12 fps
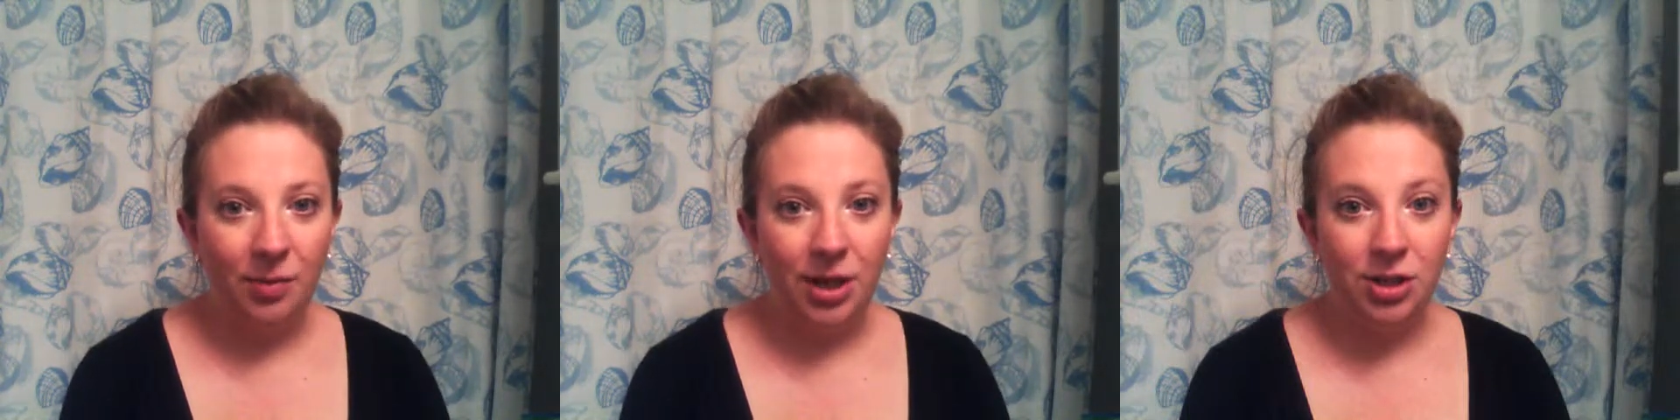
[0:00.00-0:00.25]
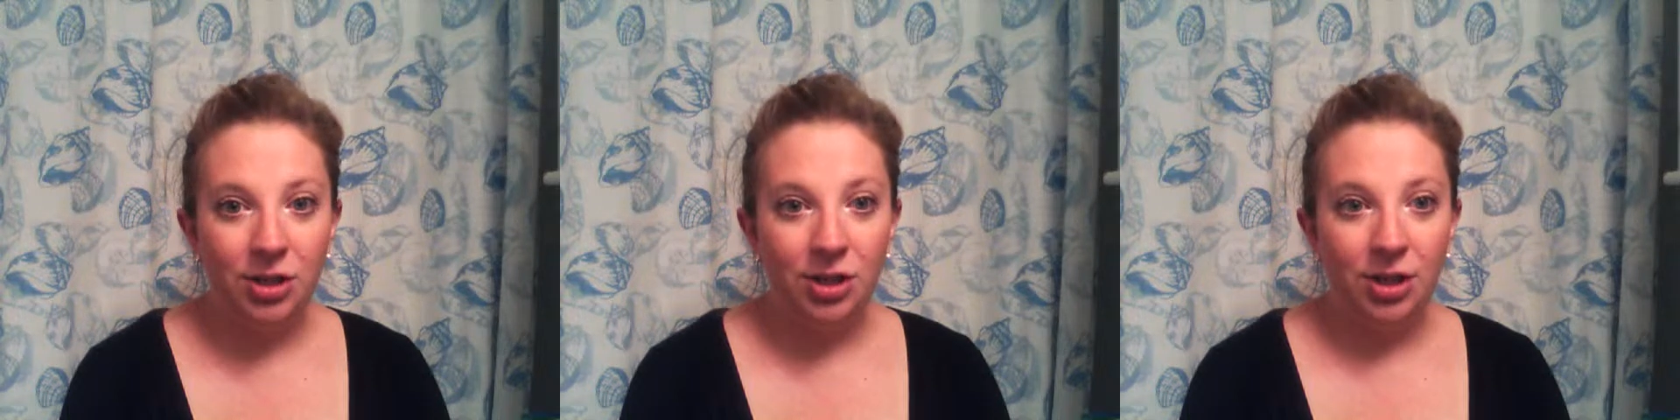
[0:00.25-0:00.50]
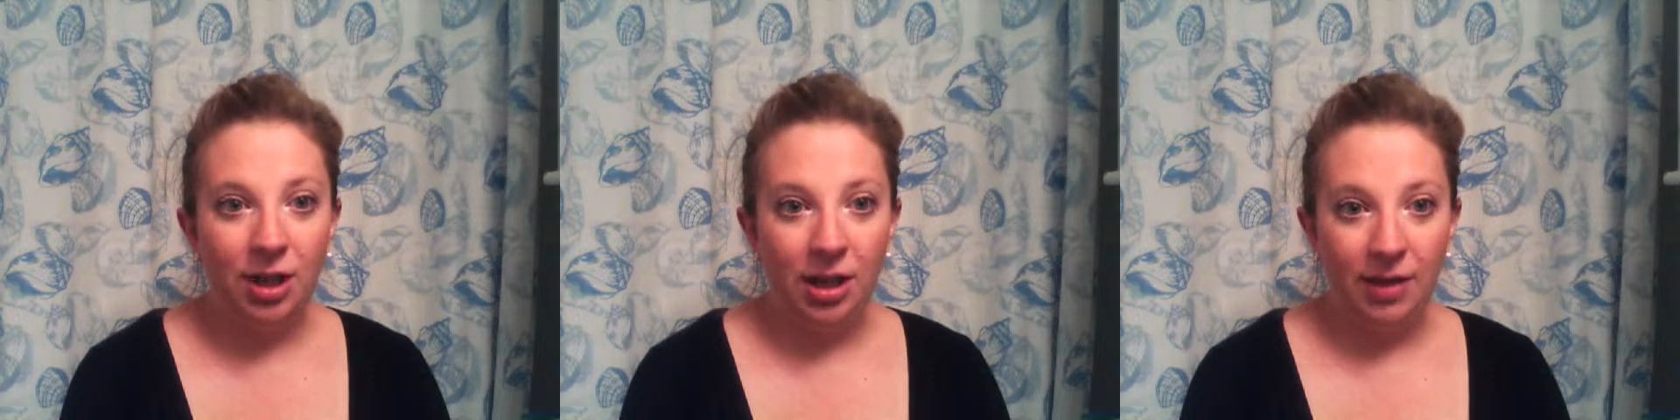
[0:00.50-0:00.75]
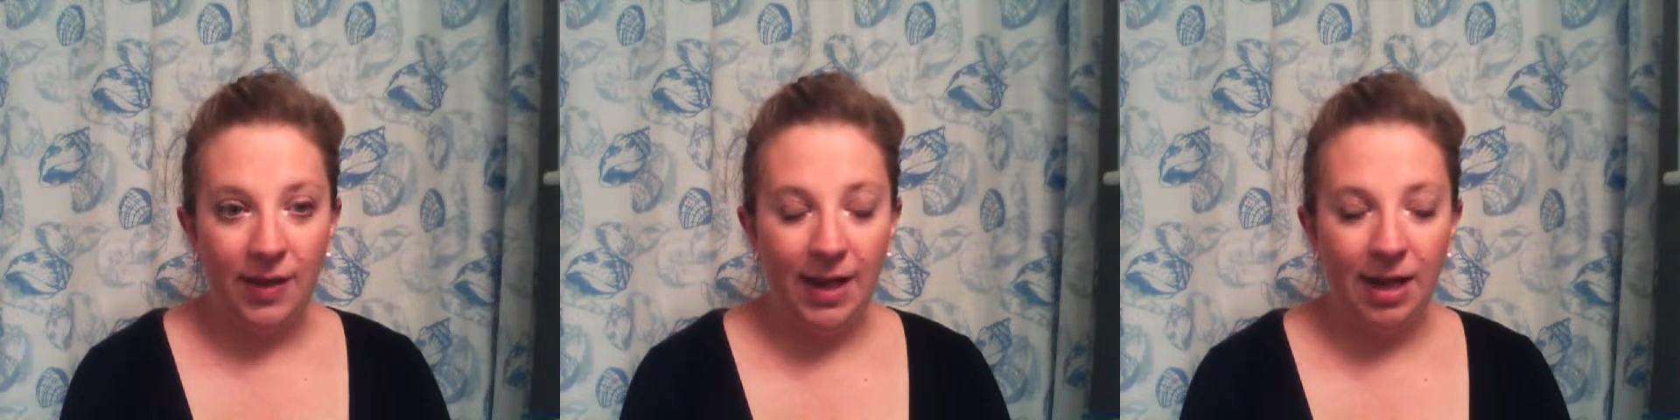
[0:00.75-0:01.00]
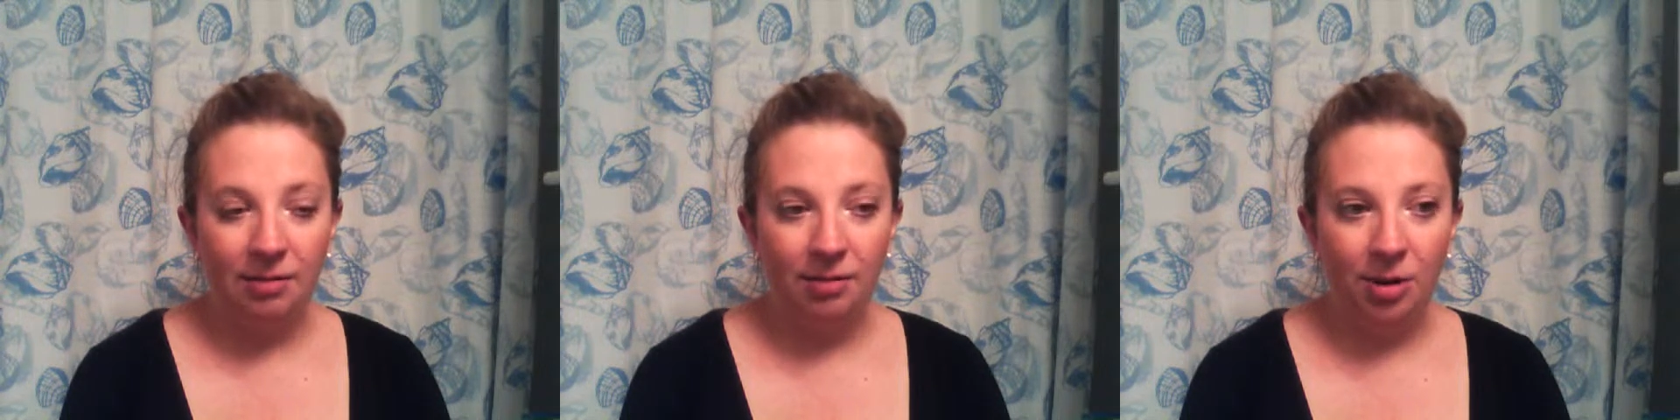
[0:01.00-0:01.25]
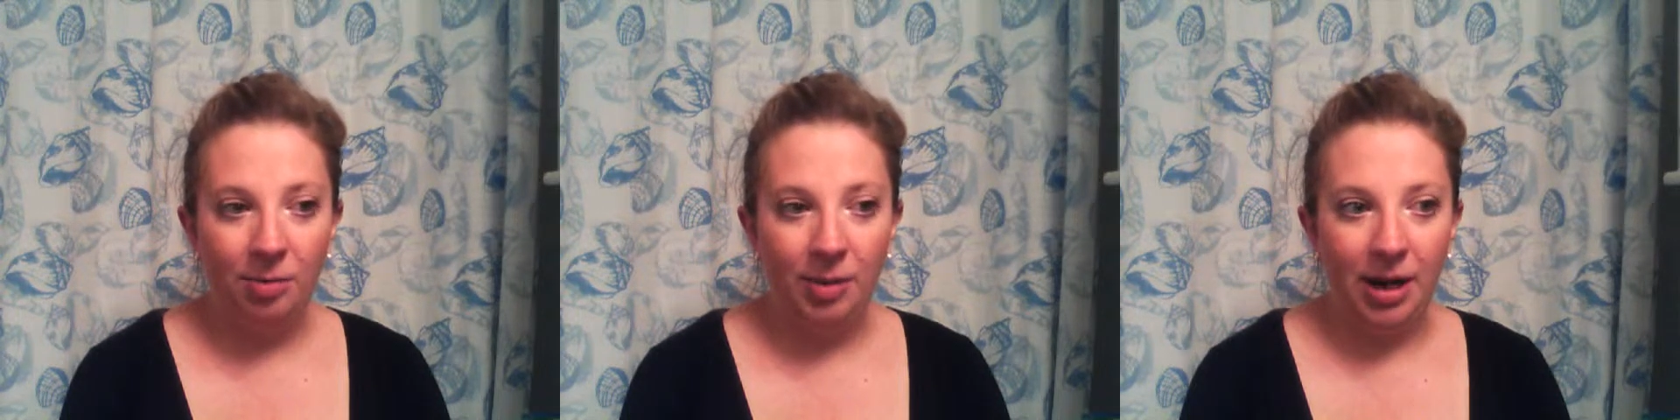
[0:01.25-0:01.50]
which I think I
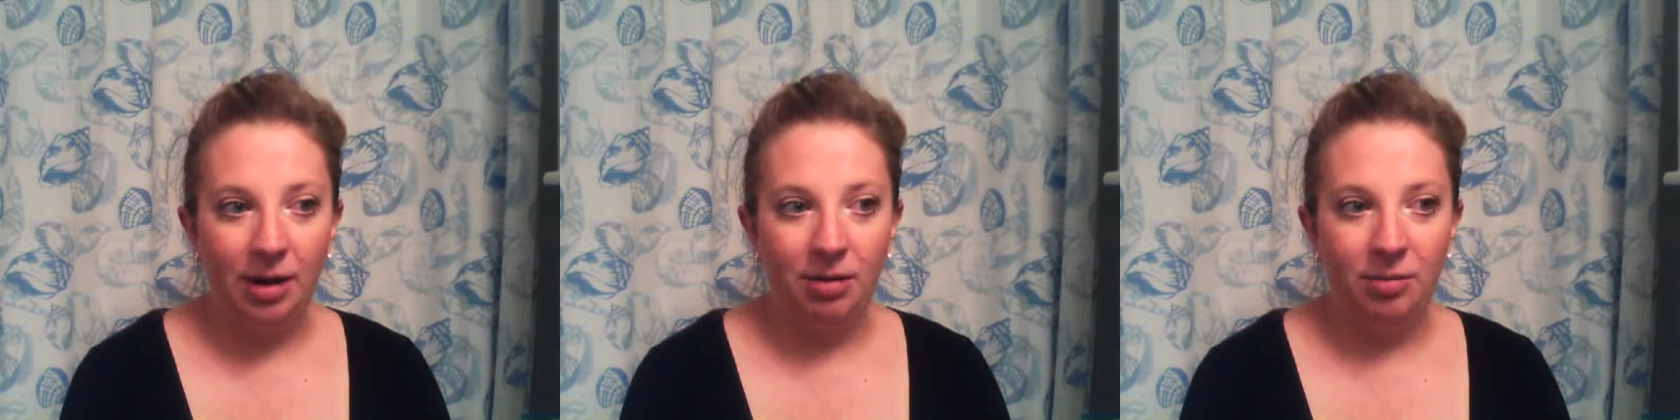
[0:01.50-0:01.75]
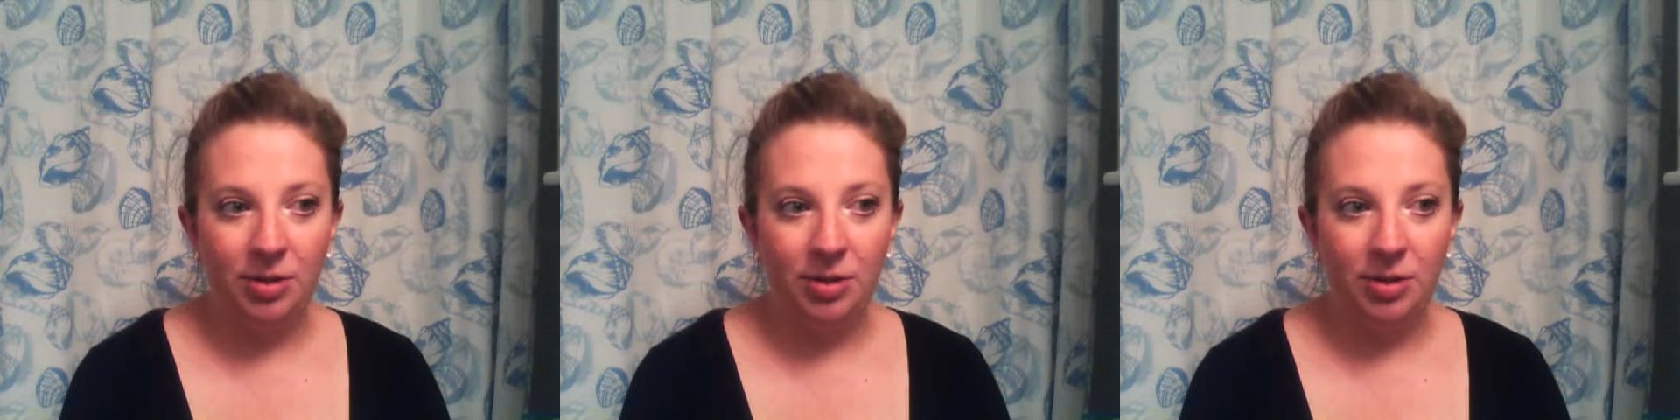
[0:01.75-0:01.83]
wrote about